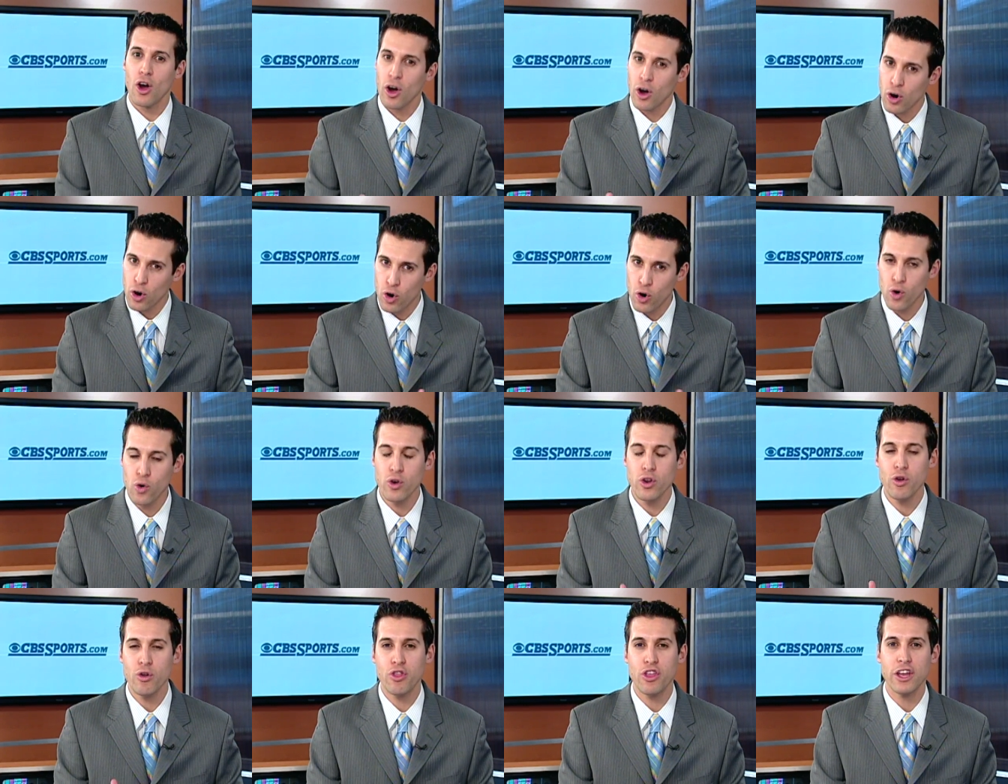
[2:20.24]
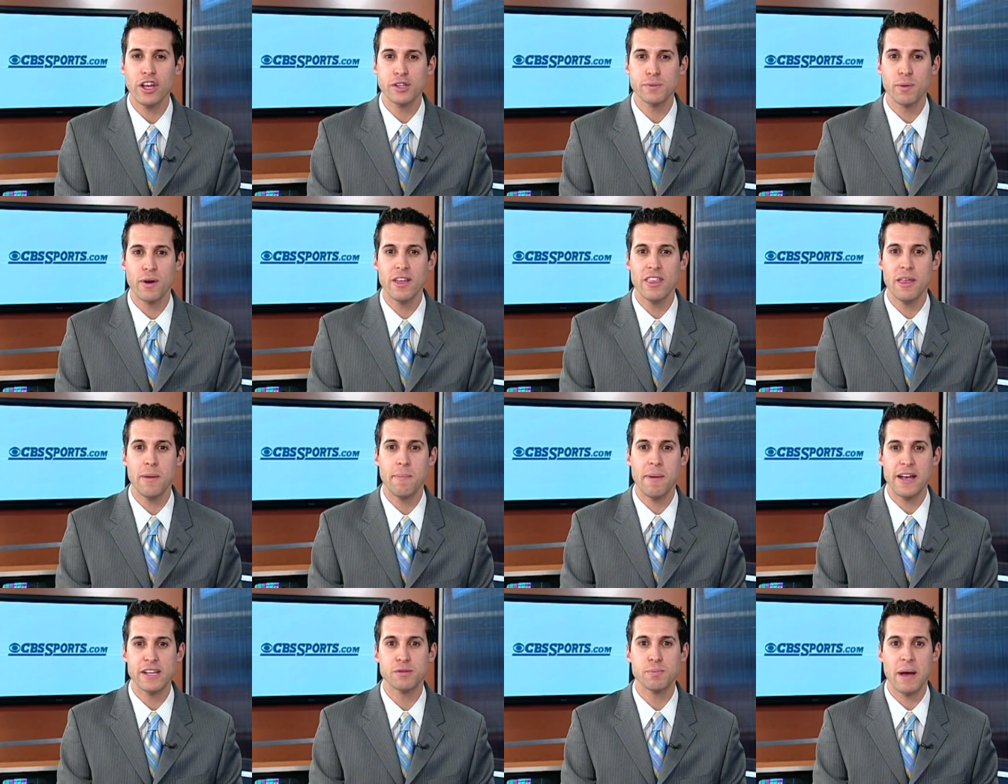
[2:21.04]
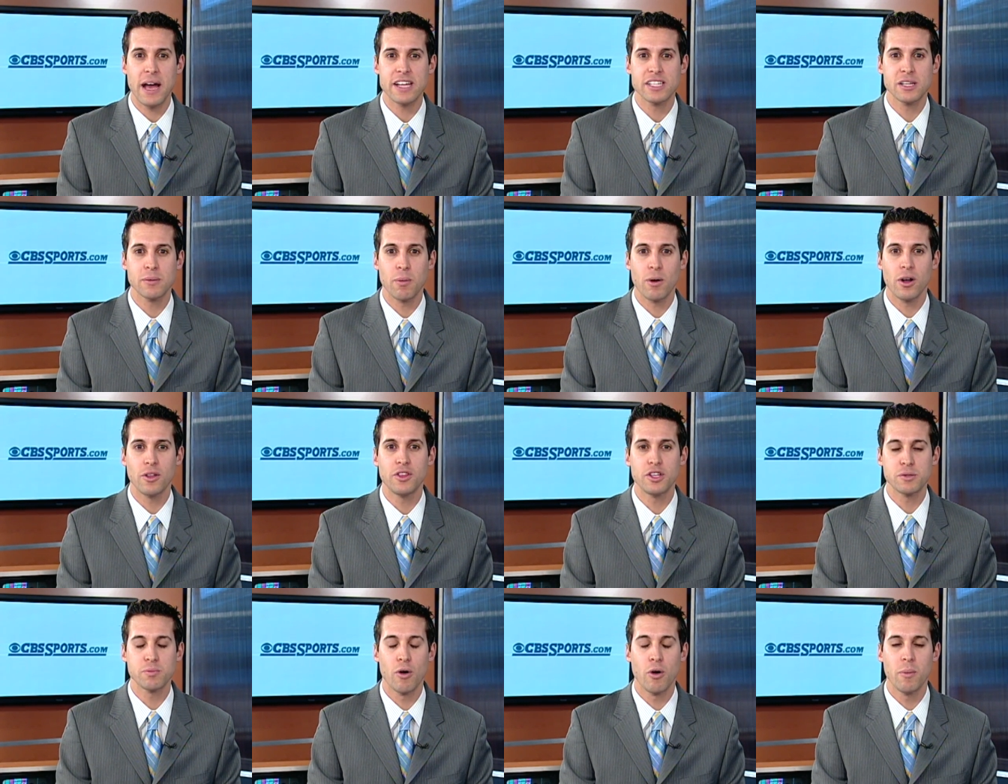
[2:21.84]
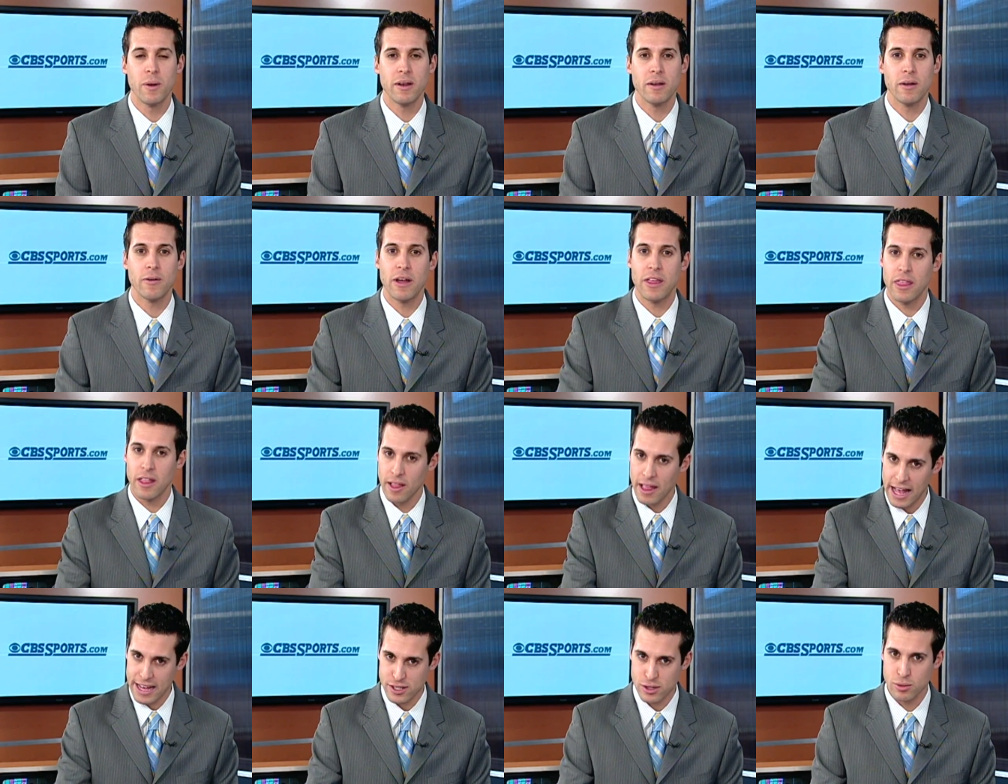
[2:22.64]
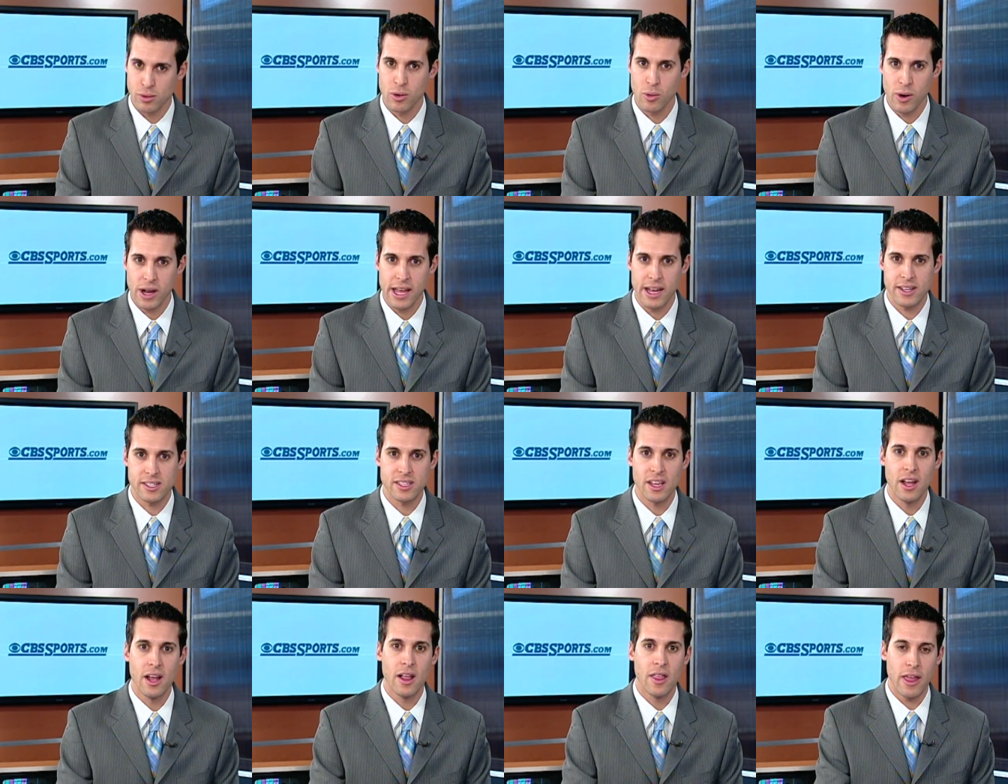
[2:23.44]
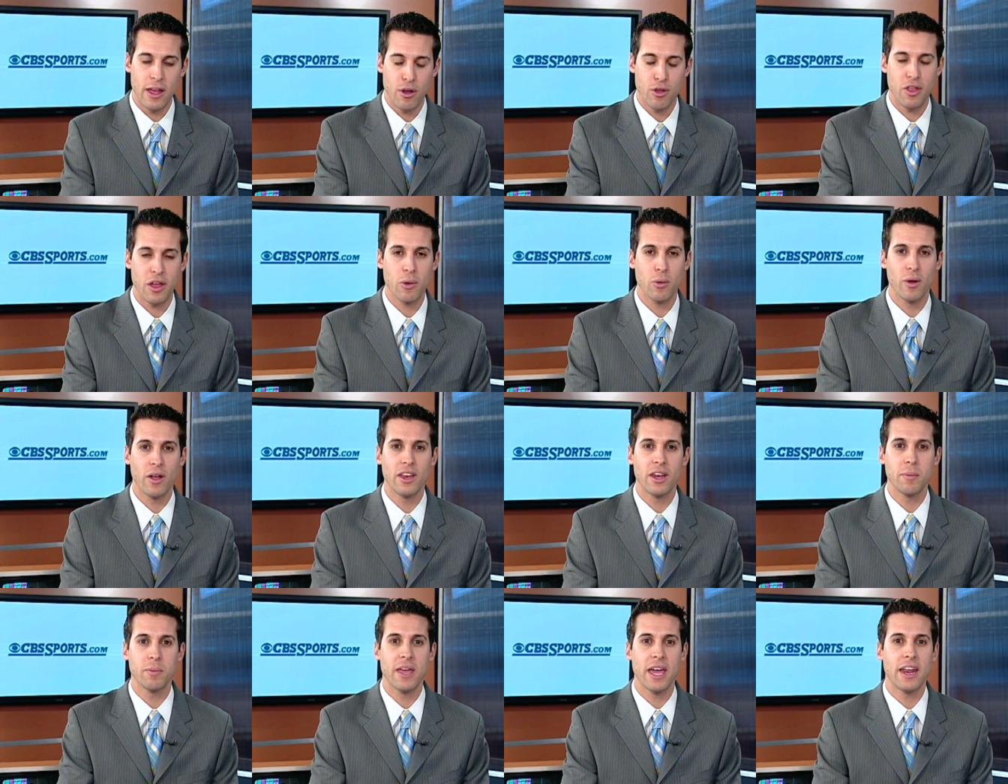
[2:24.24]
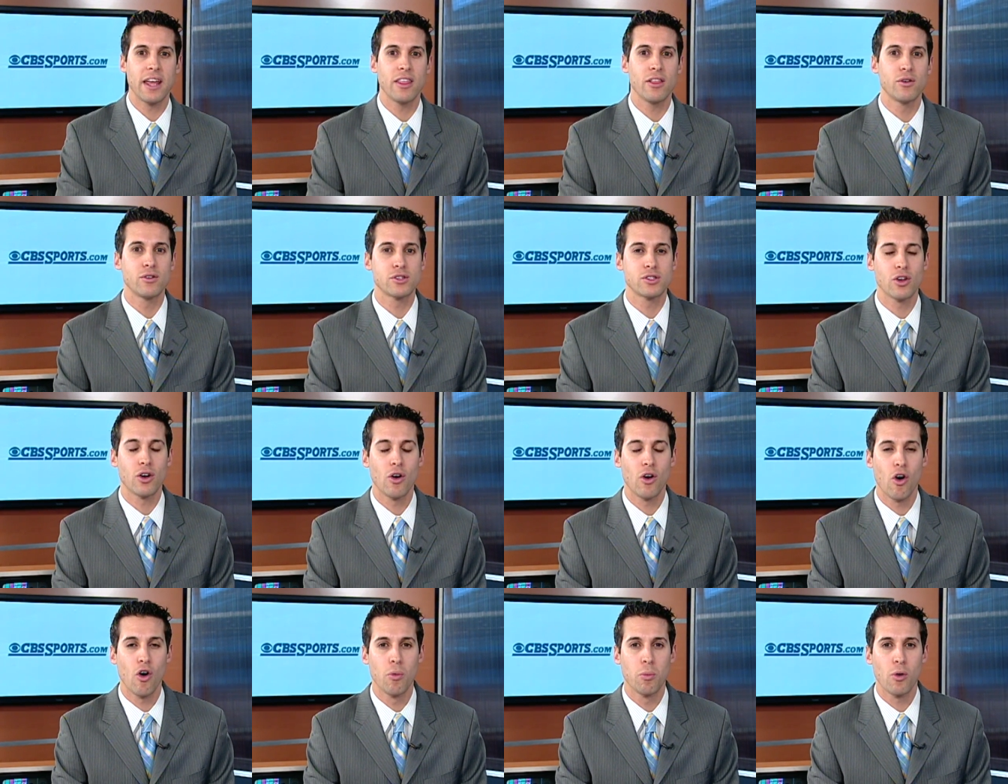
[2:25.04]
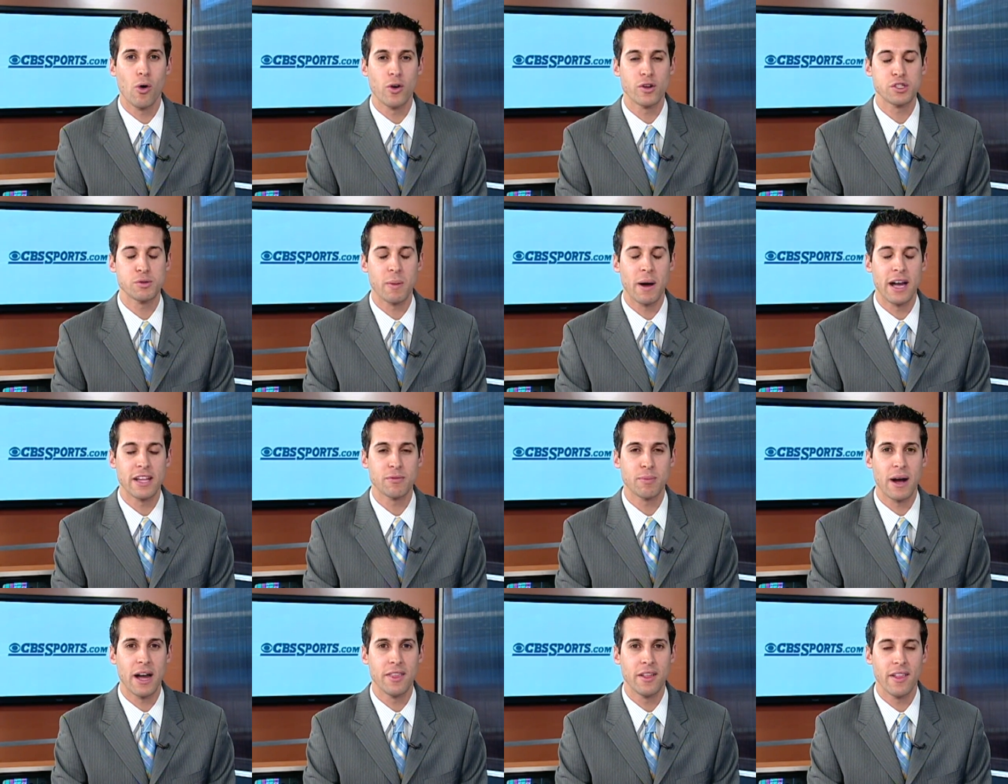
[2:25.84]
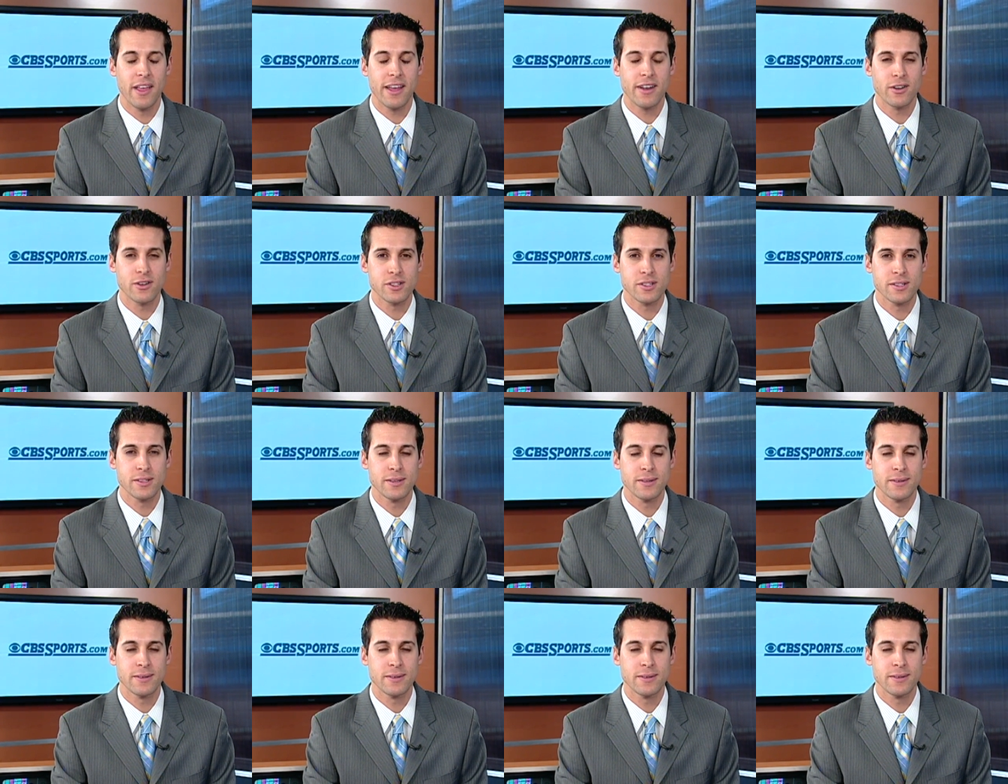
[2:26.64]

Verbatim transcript: who do you think is playing the best basketball at this moment in the last three weeks that you think will end up getting those home court spots behind the Lakers?